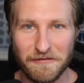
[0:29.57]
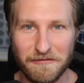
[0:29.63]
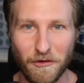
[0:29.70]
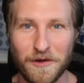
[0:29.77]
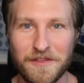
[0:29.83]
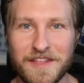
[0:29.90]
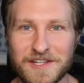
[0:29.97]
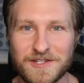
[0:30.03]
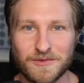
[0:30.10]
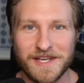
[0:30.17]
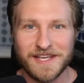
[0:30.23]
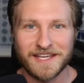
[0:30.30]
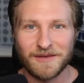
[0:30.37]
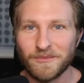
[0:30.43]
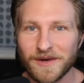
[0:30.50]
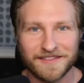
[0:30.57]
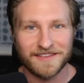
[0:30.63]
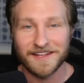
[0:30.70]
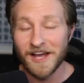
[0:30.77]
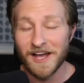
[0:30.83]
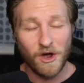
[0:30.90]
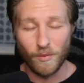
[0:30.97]
for this week. And with
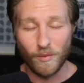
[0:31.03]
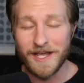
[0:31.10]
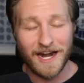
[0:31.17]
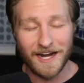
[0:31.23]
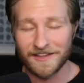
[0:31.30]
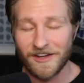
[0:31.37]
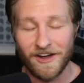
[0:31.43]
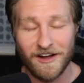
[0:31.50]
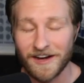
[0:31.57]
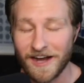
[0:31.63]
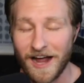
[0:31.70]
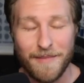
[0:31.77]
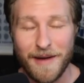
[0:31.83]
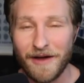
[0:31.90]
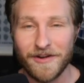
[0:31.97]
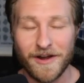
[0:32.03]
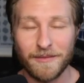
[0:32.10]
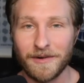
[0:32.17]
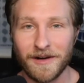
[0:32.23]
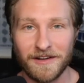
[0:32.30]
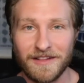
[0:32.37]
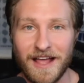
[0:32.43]
it, we got to talk about
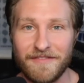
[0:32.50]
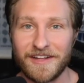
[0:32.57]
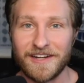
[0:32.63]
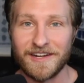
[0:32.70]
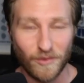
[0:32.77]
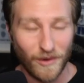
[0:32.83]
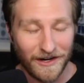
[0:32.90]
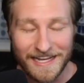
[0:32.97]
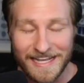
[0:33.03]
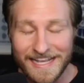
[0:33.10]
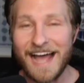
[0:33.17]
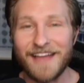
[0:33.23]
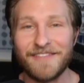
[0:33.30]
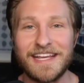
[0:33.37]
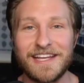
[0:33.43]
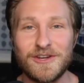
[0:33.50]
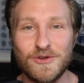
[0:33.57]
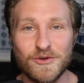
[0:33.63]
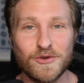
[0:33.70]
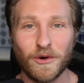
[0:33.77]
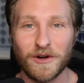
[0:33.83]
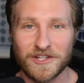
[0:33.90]
number 11, where he had the New
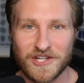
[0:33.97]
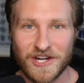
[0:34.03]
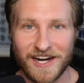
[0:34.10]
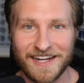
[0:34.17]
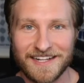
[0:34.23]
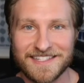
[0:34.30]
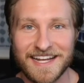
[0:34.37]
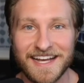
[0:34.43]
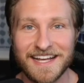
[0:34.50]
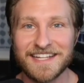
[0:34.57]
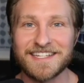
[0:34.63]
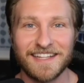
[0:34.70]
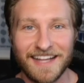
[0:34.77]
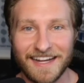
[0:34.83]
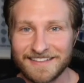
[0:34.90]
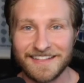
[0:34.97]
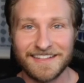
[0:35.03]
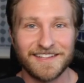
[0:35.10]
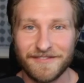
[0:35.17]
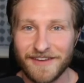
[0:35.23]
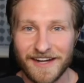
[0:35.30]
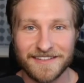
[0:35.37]
York Giants selecting
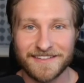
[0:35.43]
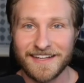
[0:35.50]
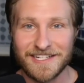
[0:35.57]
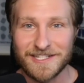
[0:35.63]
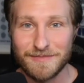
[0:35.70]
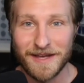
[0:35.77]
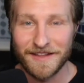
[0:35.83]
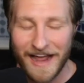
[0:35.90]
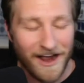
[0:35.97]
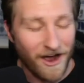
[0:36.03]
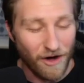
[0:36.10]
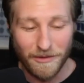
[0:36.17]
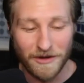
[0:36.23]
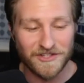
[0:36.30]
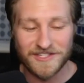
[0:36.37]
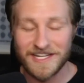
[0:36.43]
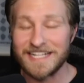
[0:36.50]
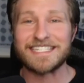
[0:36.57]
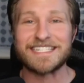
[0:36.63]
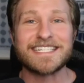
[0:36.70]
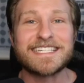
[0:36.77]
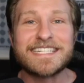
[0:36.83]
DeVonta Smith. I almost
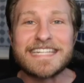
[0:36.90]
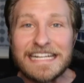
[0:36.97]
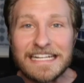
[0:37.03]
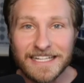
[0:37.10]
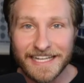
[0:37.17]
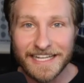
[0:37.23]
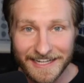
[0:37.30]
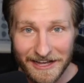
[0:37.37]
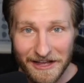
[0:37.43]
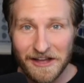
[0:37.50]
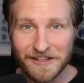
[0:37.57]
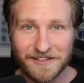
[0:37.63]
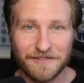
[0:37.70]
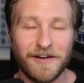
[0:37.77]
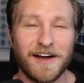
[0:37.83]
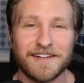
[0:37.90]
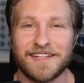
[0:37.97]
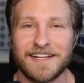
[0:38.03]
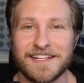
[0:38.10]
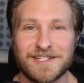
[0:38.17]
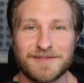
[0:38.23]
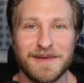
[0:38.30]
said stealing
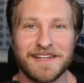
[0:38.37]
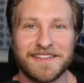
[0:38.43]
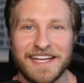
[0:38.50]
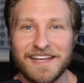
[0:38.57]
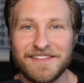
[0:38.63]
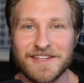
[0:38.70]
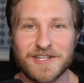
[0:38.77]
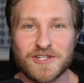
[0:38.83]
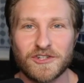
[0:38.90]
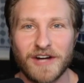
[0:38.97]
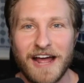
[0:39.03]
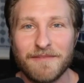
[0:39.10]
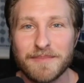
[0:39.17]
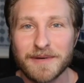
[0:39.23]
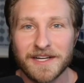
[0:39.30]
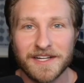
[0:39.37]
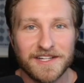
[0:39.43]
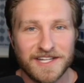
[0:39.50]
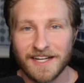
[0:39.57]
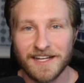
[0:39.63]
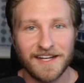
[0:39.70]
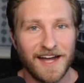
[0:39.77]
DeVonta Smith in this draft
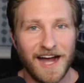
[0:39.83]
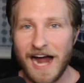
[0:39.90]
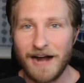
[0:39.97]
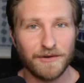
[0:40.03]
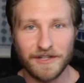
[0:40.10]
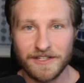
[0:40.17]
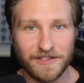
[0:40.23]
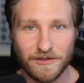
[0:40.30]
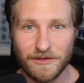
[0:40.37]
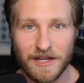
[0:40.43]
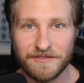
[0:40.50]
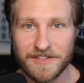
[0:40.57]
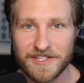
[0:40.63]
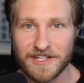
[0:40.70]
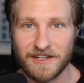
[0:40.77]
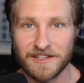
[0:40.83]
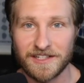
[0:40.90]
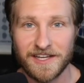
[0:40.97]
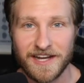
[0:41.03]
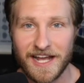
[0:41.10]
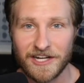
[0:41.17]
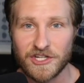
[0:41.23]
because I really do love this
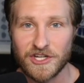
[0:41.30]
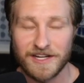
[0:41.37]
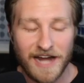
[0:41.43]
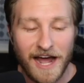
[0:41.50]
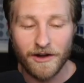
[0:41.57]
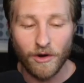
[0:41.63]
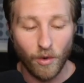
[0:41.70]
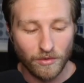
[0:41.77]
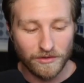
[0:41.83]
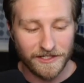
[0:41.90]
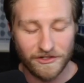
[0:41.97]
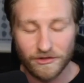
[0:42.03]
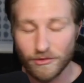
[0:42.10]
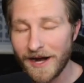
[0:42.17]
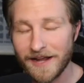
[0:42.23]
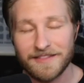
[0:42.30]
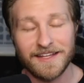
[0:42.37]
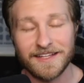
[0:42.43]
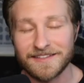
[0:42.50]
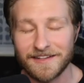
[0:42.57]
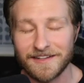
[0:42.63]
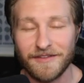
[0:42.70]
connection. Not only do I
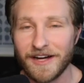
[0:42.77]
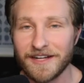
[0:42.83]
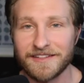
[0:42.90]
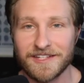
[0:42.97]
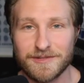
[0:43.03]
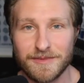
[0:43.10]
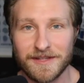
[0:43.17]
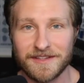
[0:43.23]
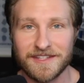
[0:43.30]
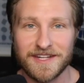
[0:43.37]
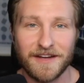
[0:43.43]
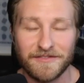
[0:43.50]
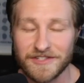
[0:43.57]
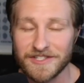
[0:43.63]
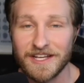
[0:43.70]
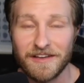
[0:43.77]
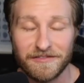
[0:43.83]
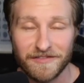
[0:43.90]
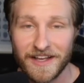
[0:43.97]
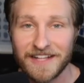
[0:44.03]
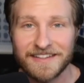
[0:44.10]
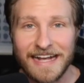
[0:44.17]
think that DeVonta Smith is obviously a
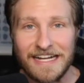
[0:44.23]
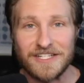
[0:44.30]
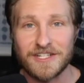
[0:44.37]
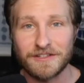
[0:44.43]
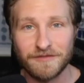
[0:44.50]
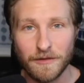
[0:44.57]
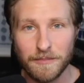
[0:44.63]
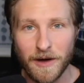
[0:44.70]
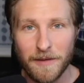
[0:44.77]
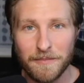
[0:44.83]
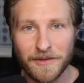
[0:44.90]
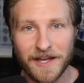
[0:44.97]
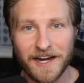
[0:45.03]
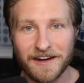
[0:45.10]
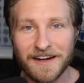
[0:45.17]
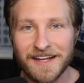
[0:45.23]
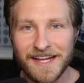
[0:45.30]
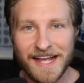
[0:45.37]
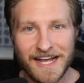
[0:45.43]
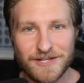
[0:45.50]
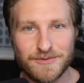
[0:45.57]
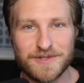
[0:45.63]
fantastic football player,
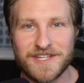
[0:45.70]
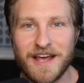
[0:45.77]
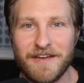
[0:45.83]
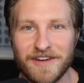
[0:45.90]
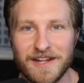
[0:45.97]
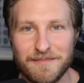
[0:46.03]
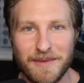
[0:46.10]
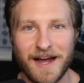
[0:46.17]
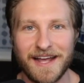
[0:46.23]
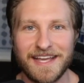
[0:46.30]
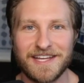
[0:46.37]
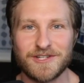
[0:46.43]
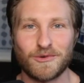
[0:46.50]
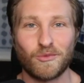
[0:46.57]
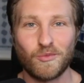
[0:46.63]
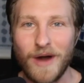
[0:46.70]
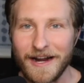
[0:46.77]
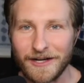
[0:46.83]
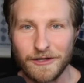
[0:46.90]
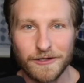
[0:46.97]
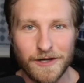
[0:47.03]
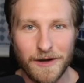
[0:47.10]
this was evident by his
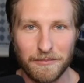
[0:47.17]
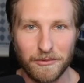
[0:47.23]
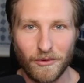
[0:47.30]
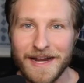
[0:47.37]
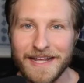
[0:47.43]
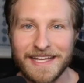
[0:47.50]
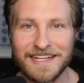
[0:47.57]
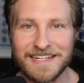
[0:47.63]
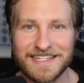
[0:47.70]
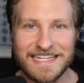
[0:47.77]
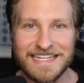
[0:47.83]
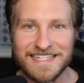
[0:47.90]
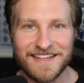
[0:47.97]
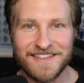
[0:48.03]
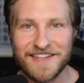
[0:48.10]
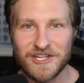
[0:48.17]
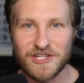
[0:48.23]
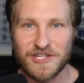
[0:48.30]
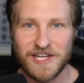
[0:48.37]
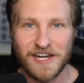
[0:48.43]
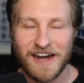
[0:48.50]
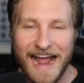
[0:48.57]
record-breaking season this
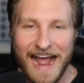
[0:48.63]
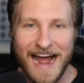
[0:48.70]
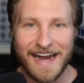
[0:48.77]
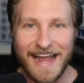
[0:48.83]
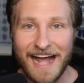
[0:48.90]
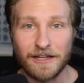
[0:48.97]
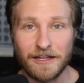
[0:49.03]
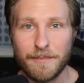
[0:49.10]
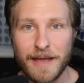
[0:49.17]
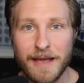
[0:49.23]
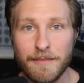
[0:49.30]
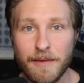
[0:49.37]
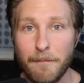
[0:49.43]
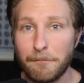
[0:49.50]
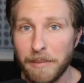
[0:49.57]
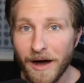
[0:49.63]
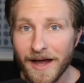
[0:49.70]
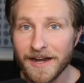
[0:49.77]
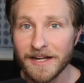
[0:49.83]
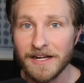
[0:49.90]
year at Alabama, but